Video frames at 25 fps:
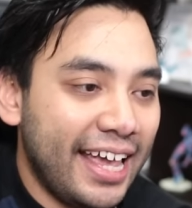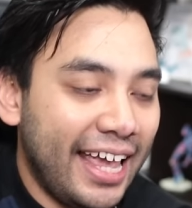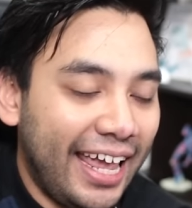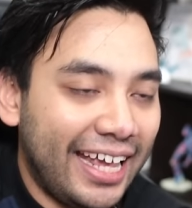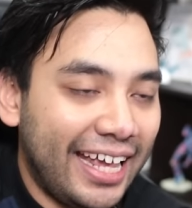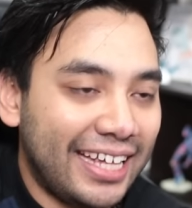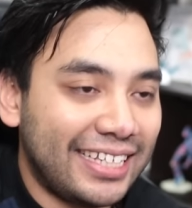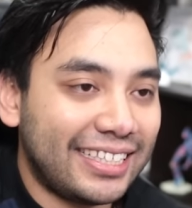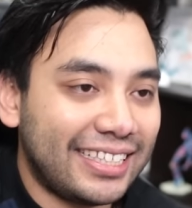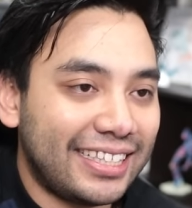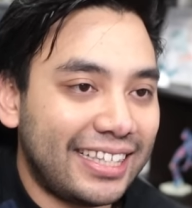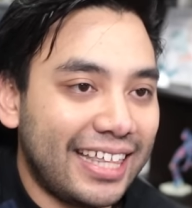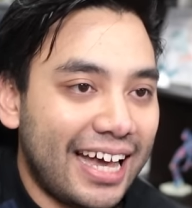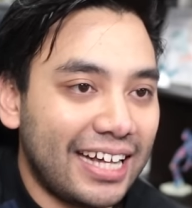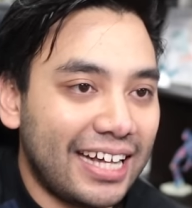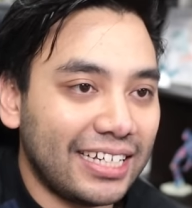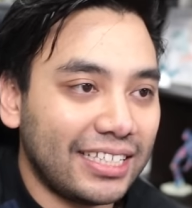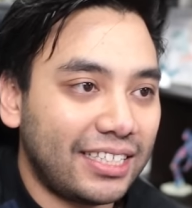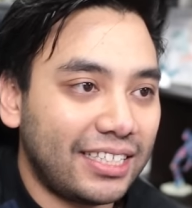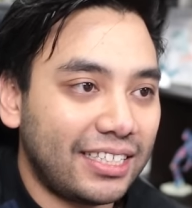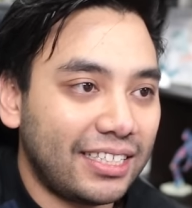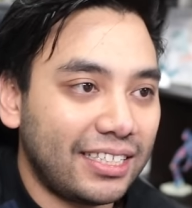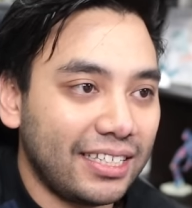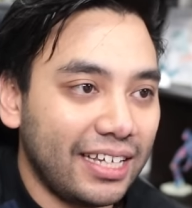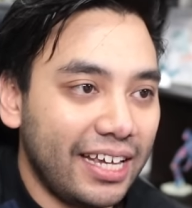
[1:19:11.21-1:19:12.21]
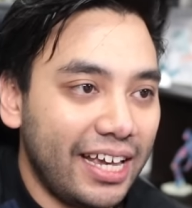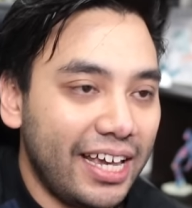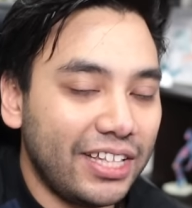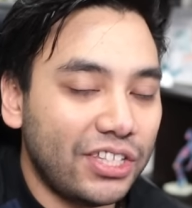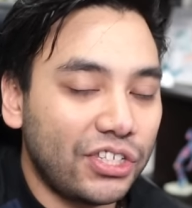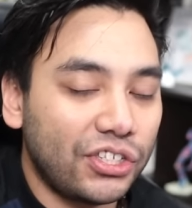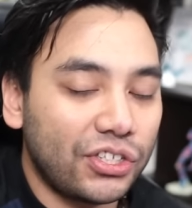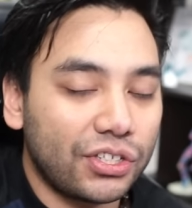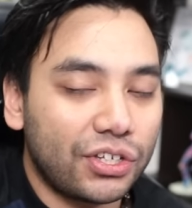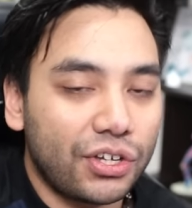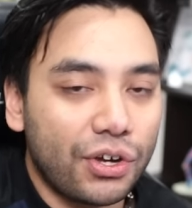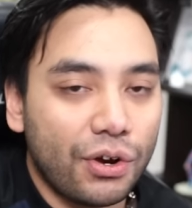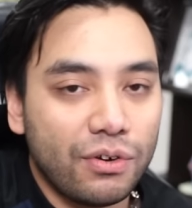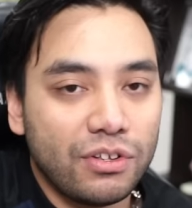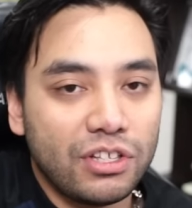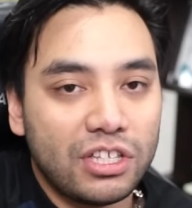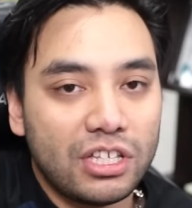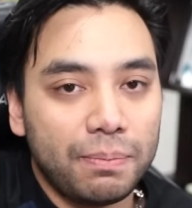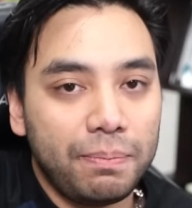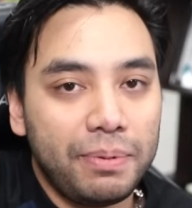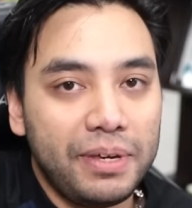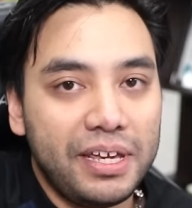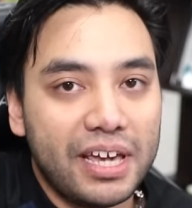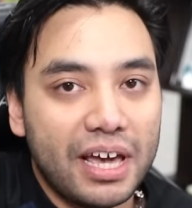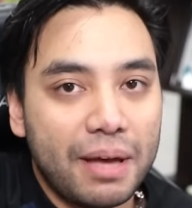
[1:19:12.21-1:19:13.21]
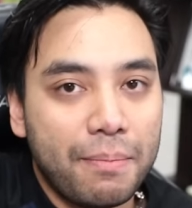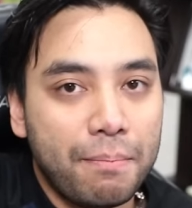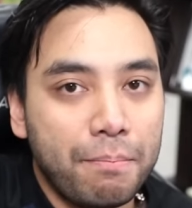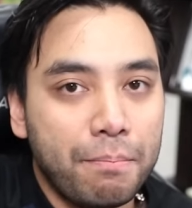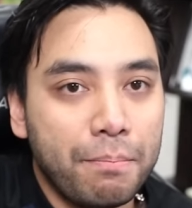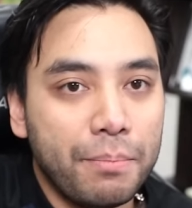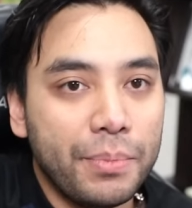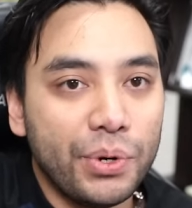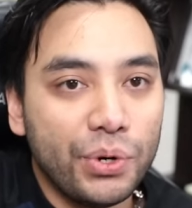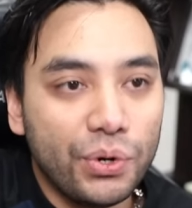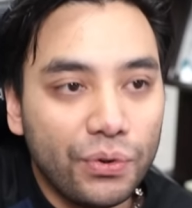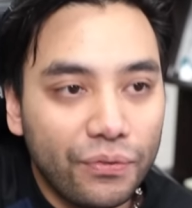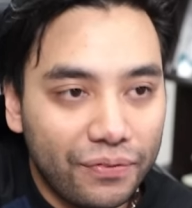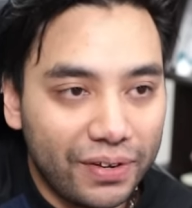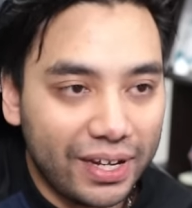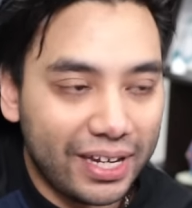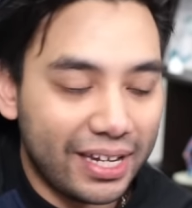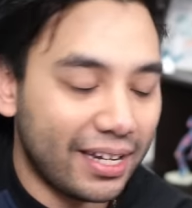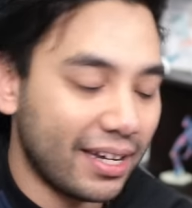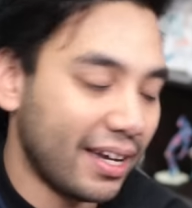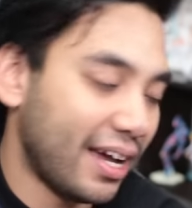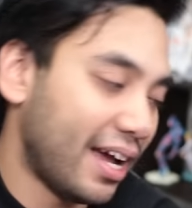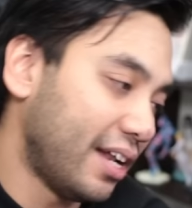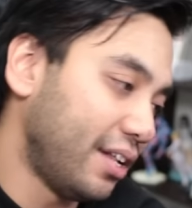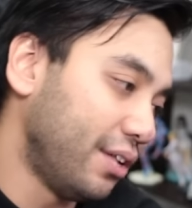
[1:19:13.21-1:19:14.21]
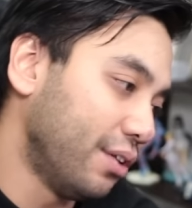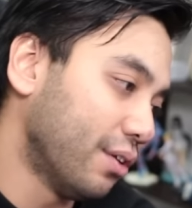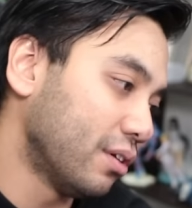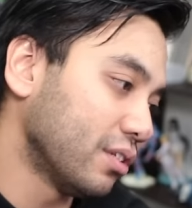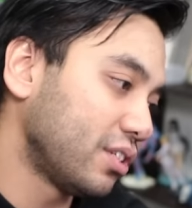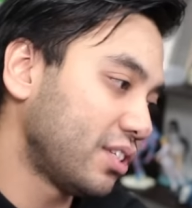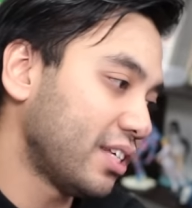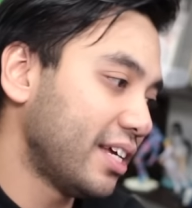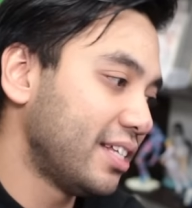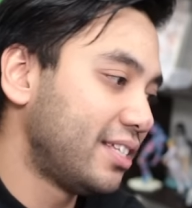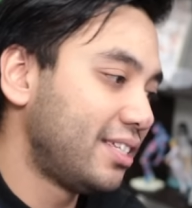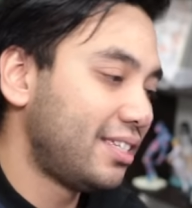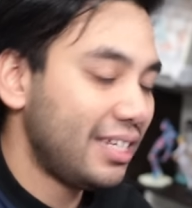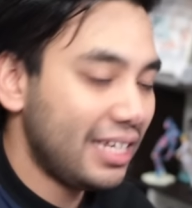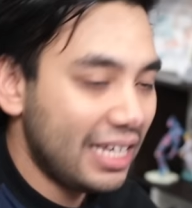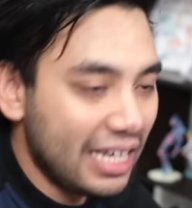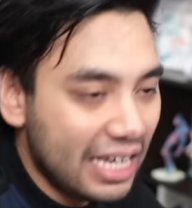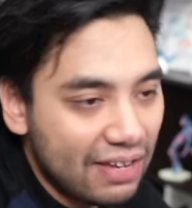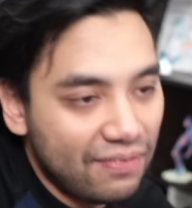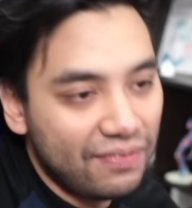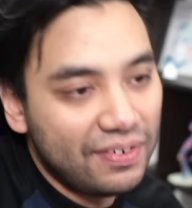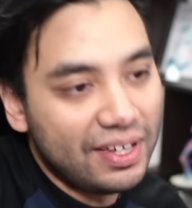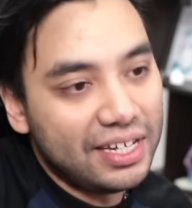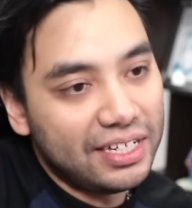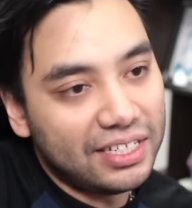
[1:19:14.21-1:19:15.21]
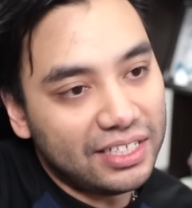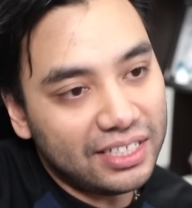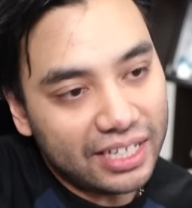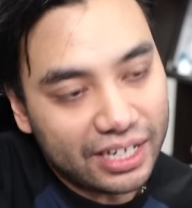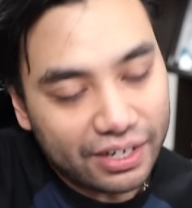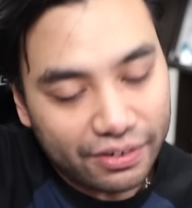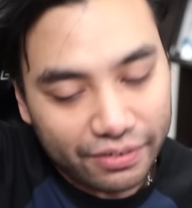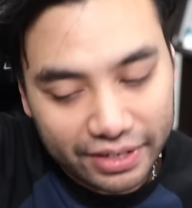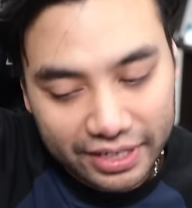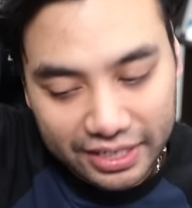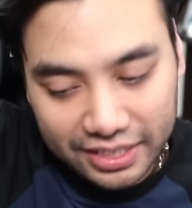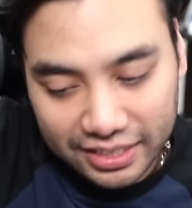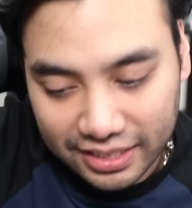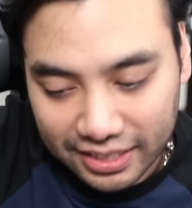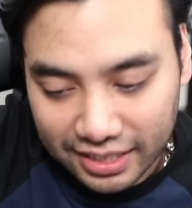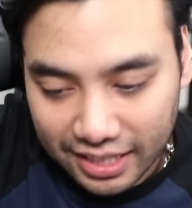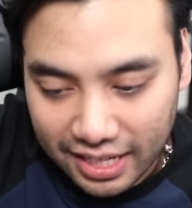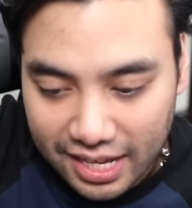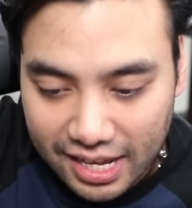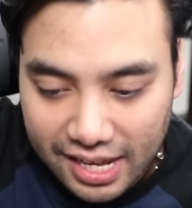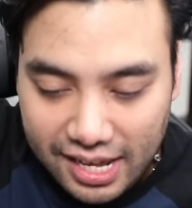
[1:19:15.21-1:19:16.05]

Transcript: is that it's going to be a movie and not a TV series.